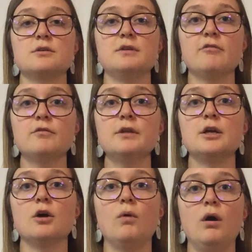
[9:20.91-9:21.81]
So
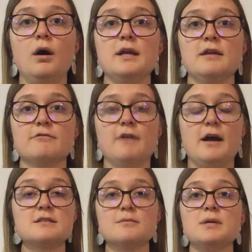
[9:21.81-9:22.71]
definitely go on and
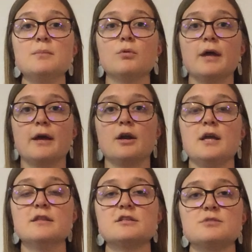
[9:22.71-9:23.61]
find some people that are
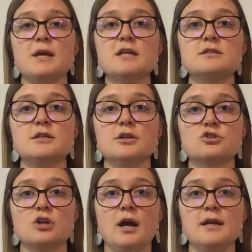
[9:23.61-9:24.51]
in the space that you're
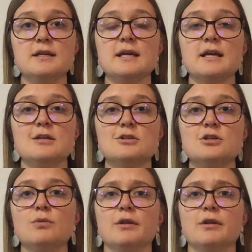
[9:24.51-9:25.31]
trying to get into,